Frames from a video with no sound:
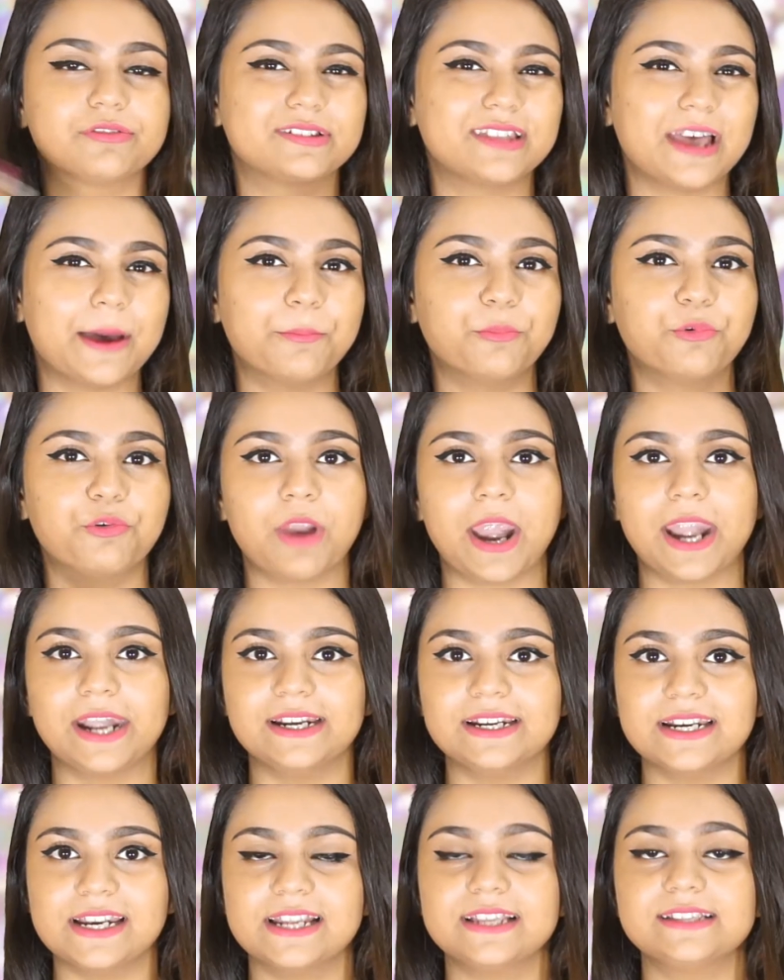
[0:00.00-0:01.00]
some
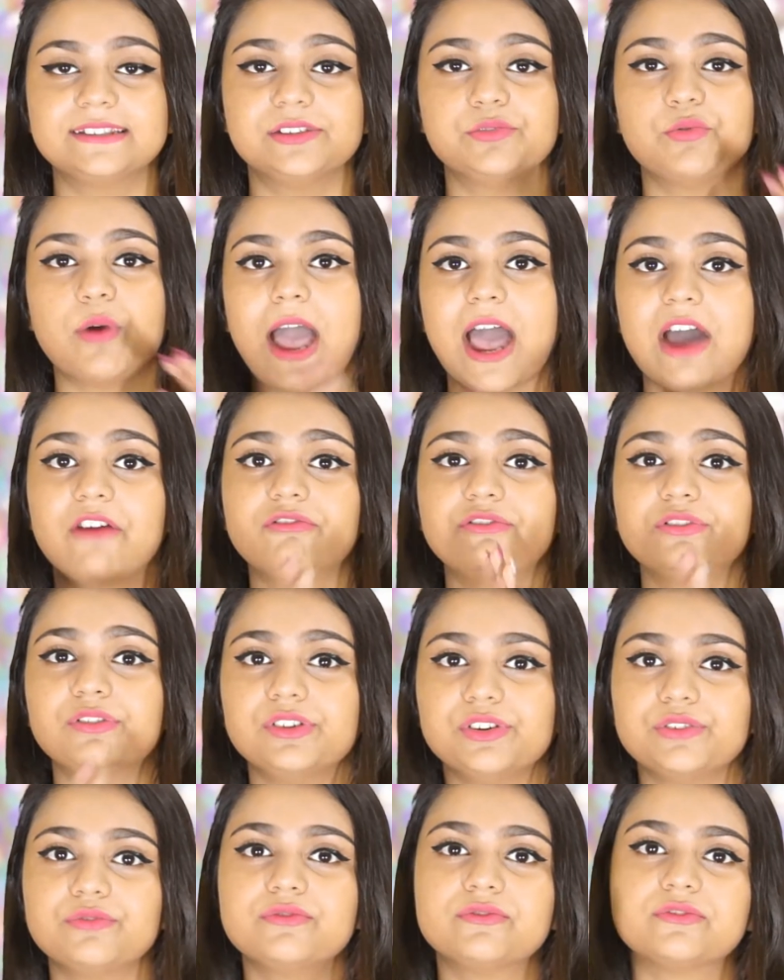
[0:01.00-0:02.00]
redness, you have to
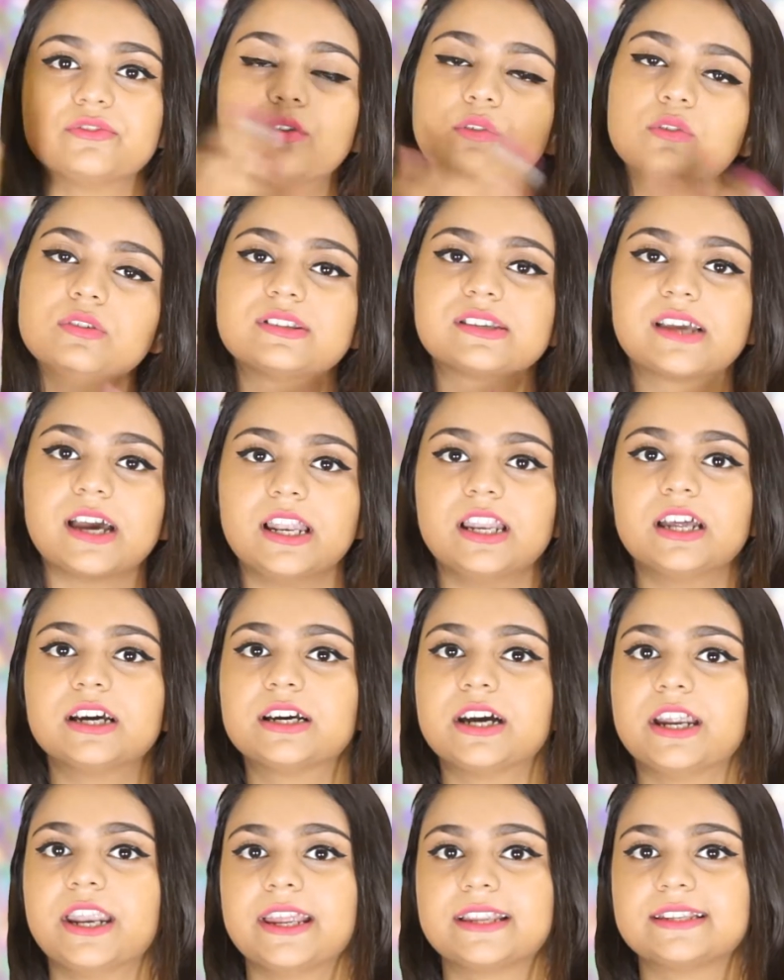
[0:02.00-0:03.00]
use those color
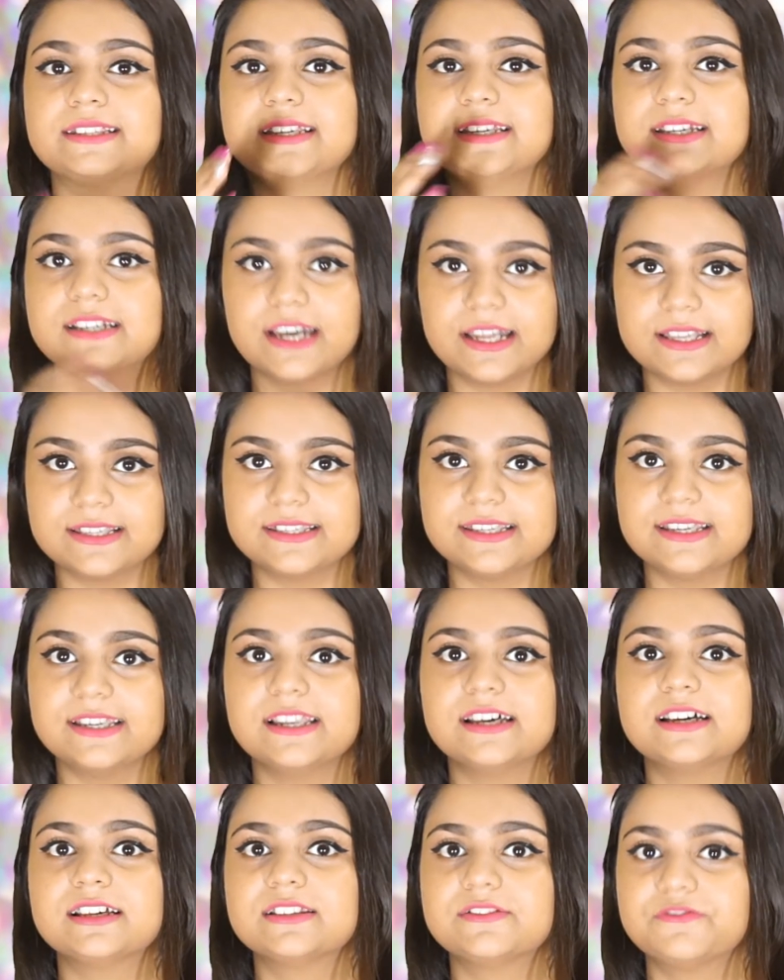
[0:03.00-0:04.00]
correcting
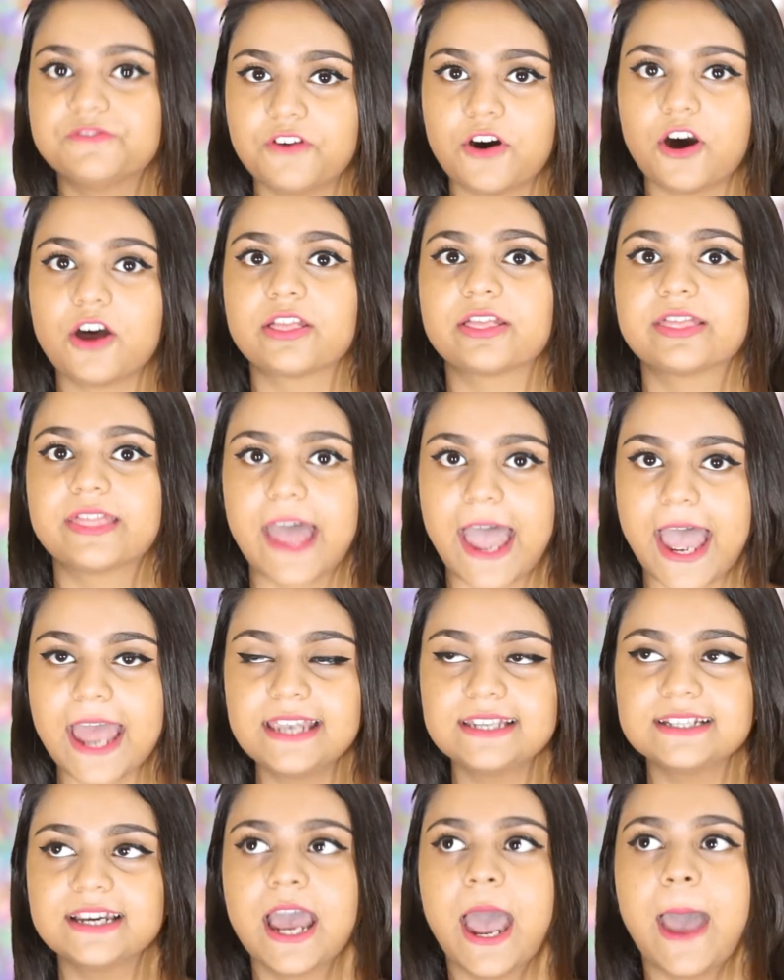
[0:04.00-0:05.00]
concealers for
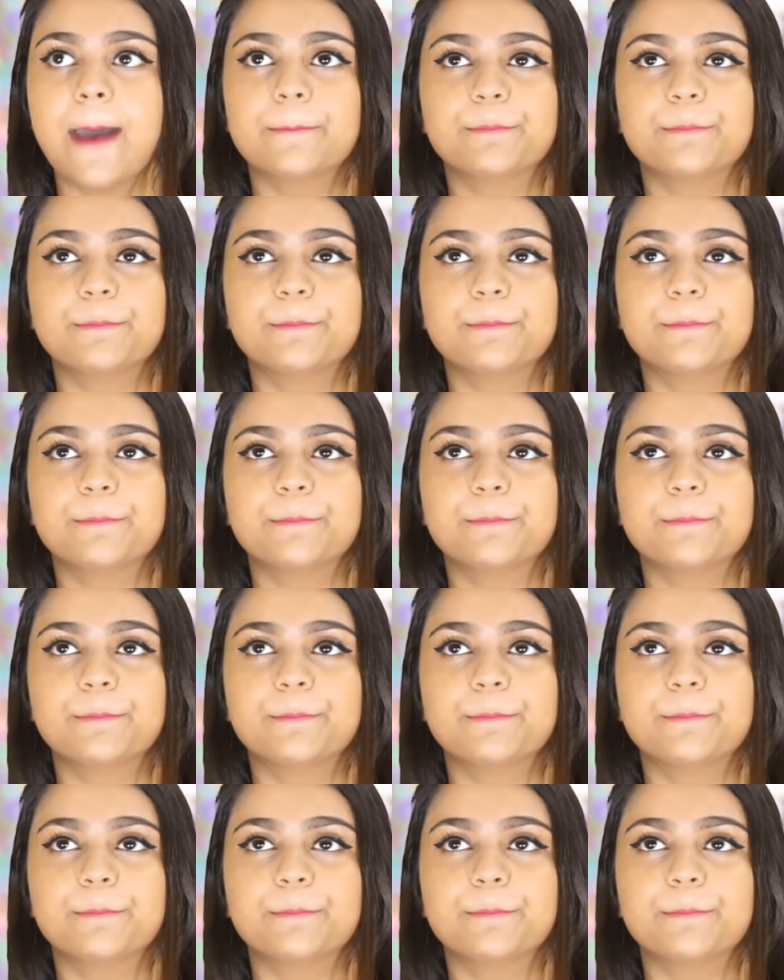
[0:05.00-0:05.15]
that.